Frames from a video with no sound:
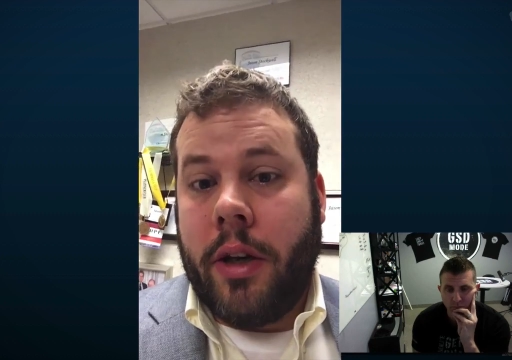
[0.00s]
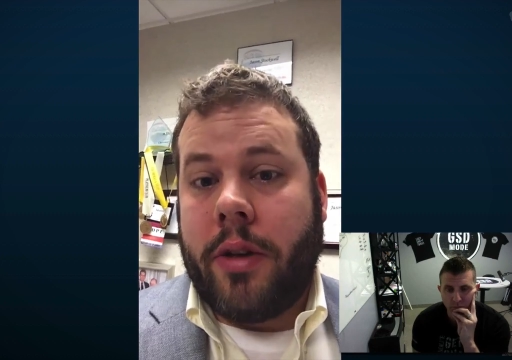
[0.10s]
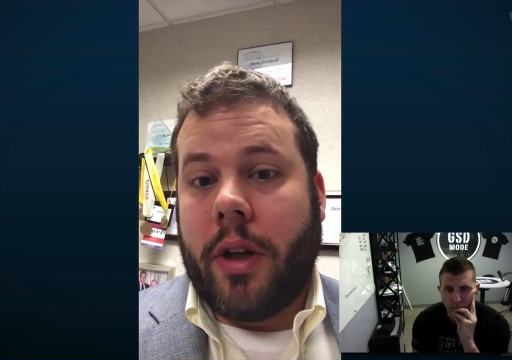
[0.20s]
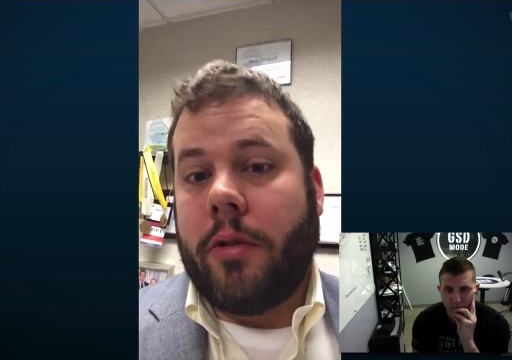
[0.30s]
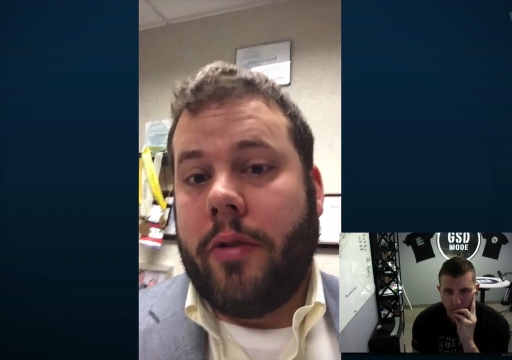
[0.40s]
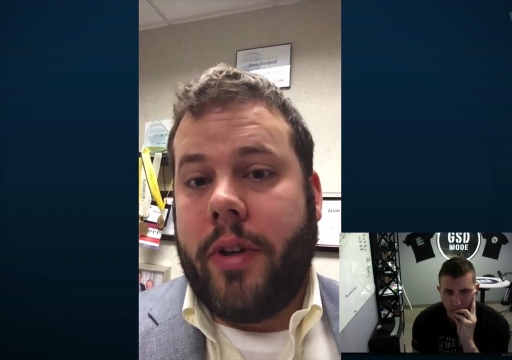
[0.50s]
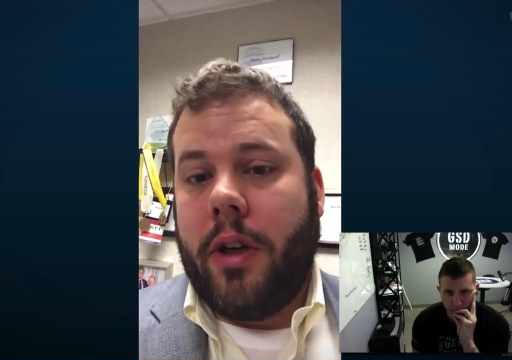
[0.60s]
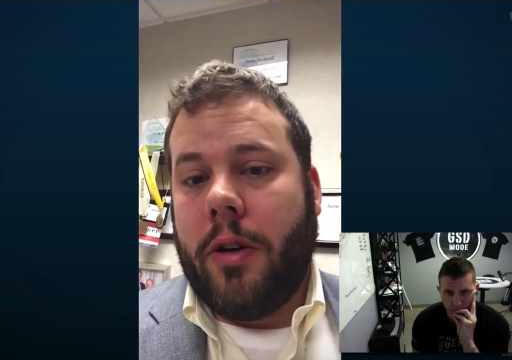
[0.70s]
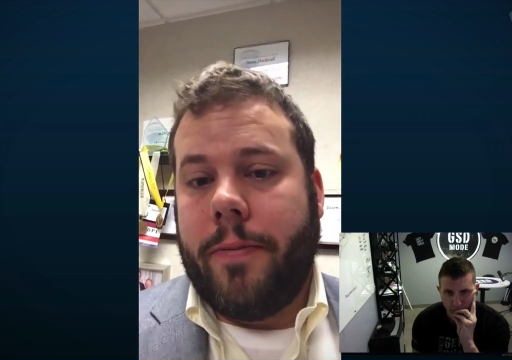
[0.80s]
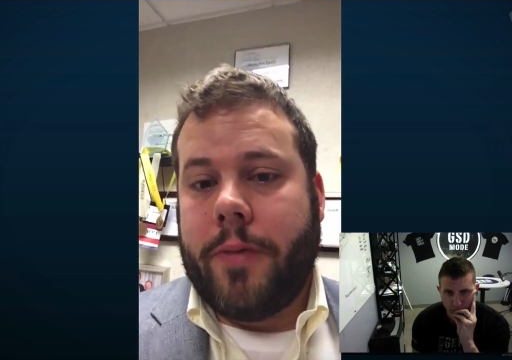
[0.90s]
Speaker 1: an introductory
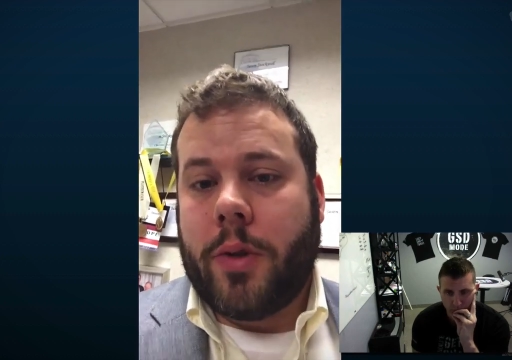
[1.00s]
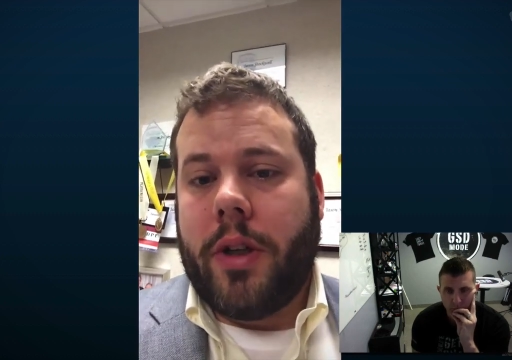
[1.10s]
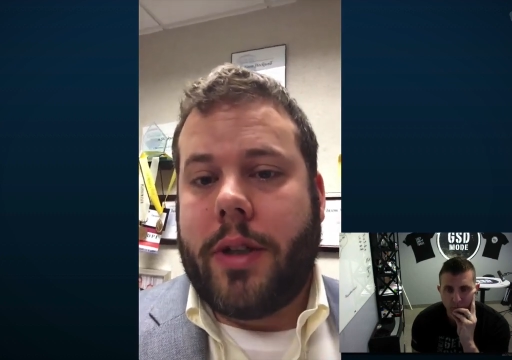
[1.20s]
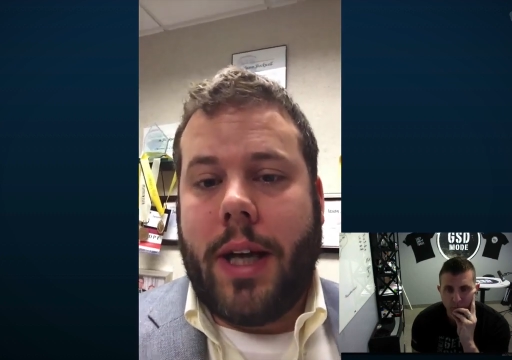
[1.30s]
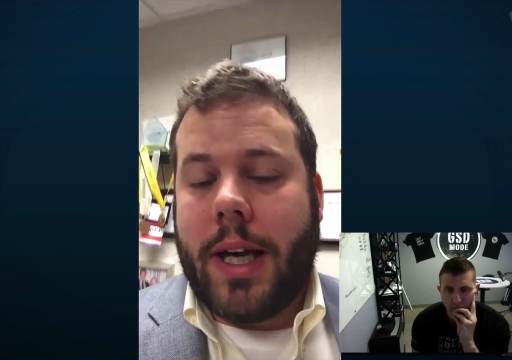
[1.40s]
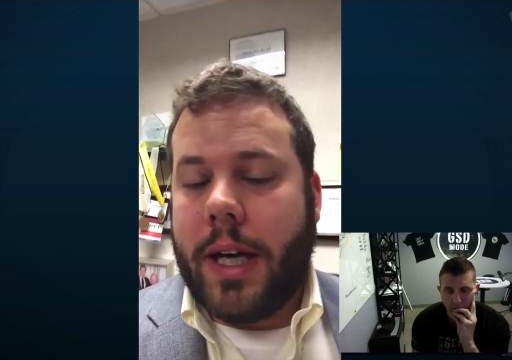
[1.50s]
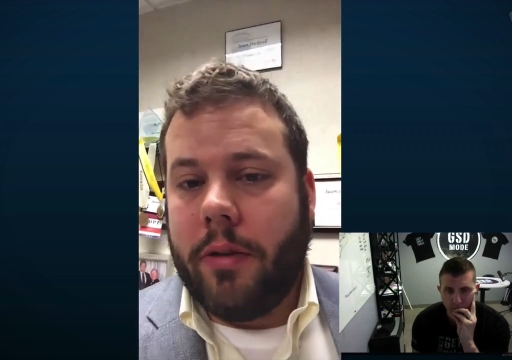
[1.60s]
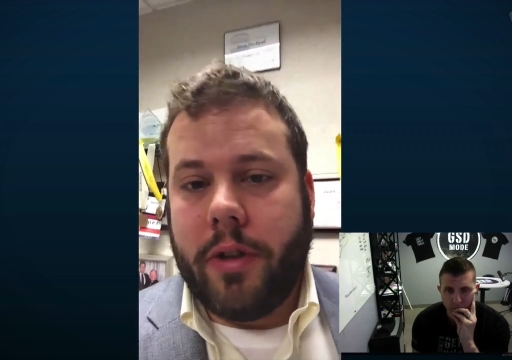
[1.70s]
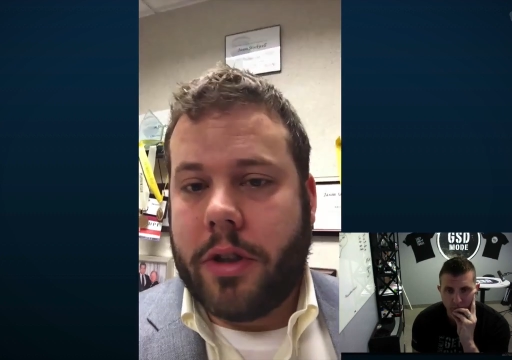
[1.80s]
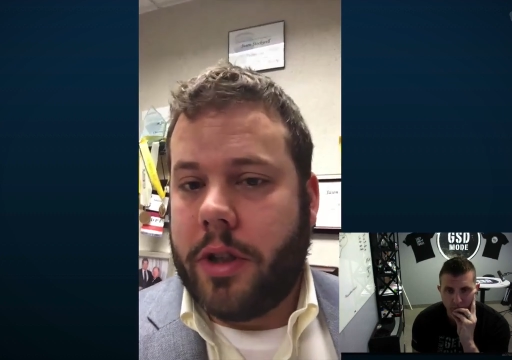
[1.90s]
video. So I'd say, "Hi,
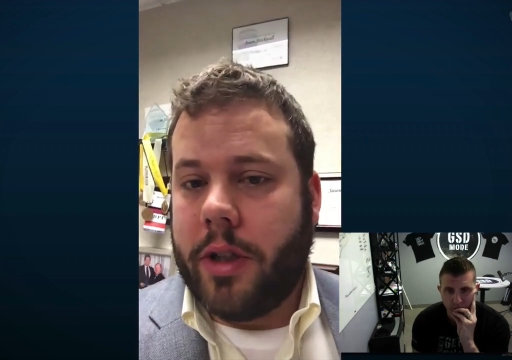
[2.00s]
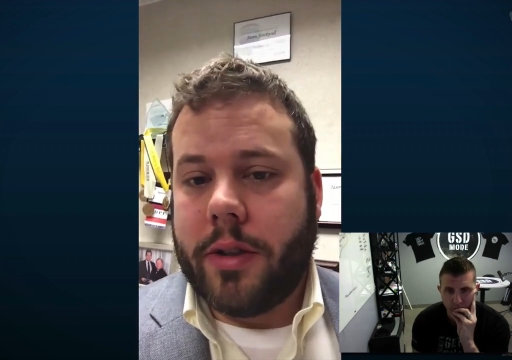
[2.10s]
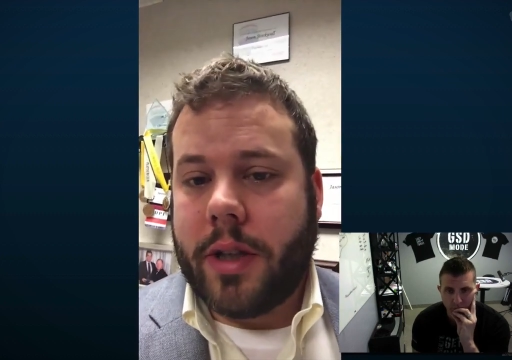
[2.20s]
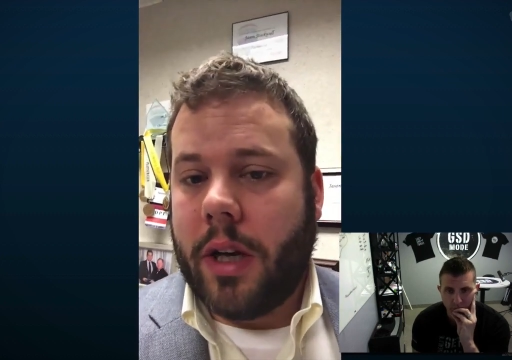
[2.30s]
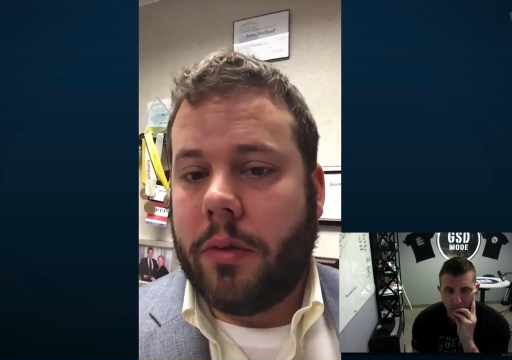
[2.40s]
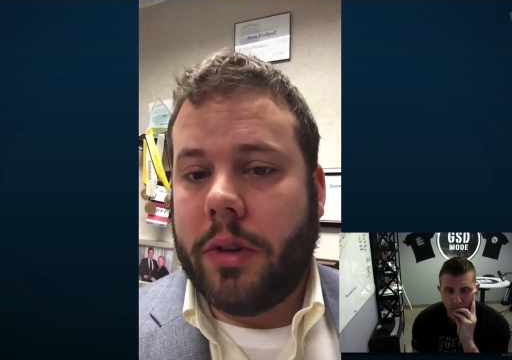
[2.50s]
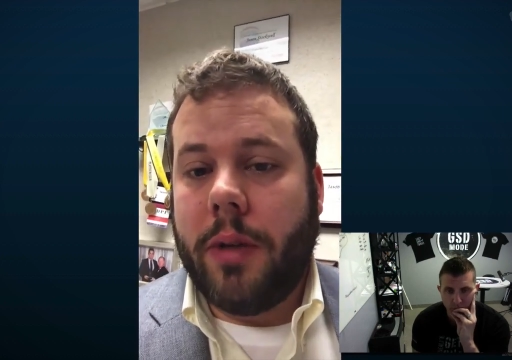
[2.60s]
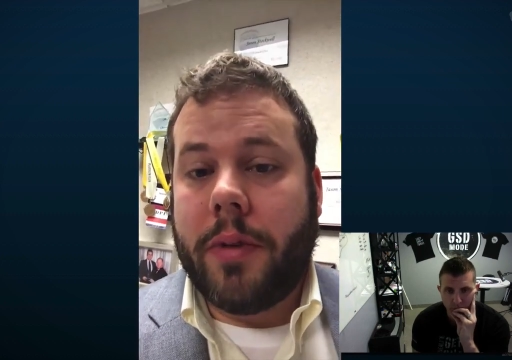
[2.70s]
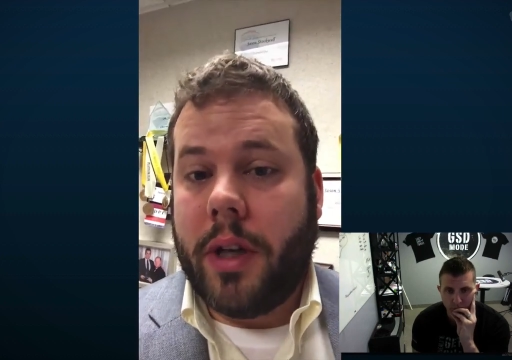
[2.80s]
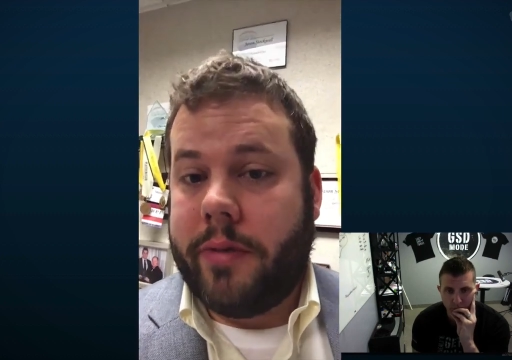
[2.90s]
you reached Jason Stockwell
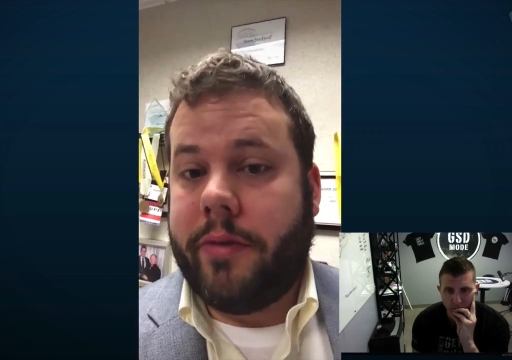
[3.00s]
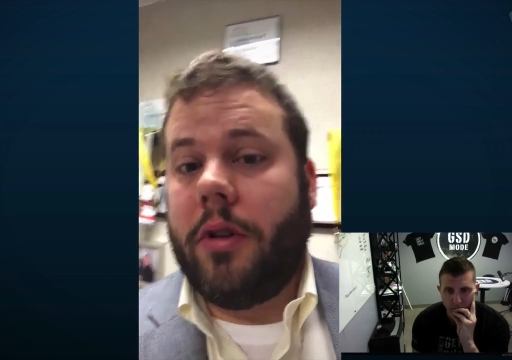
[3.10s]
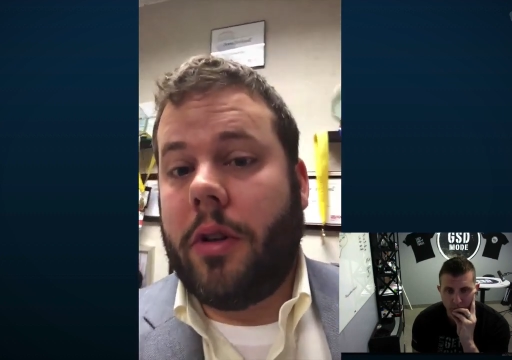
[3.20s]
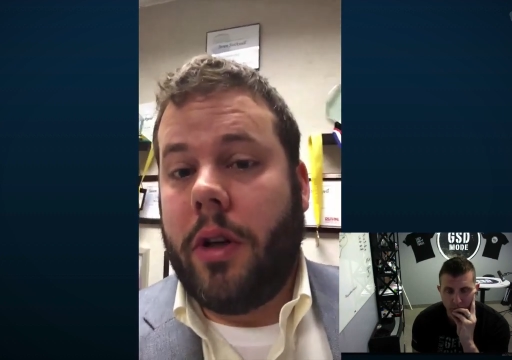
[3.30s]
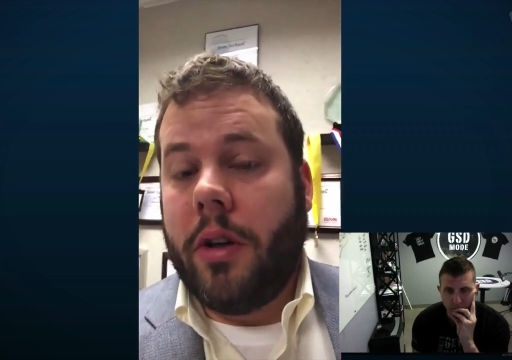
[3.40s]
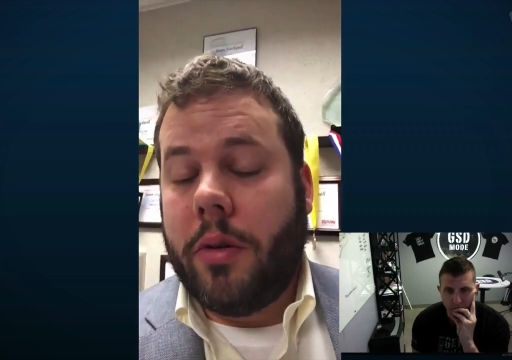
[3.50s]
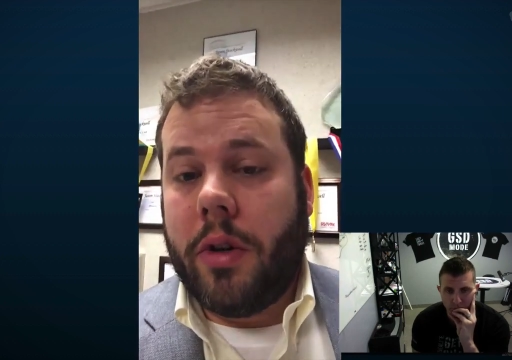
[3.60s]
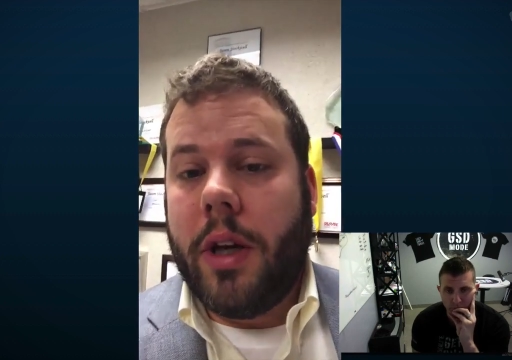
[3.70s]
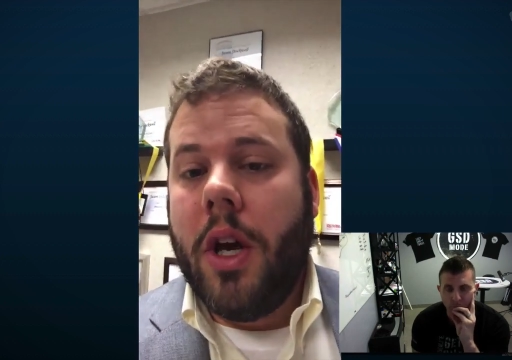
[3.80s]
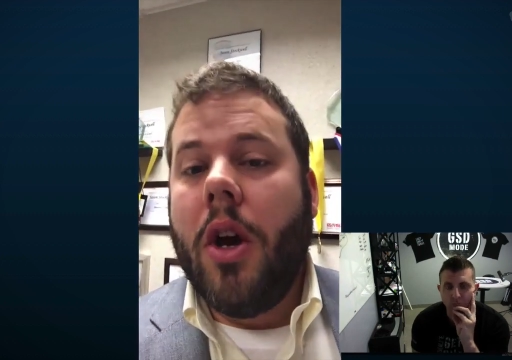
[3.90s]
team. Thanks for your
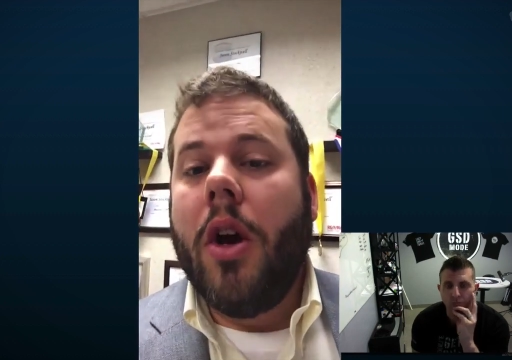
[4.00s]
inquiry.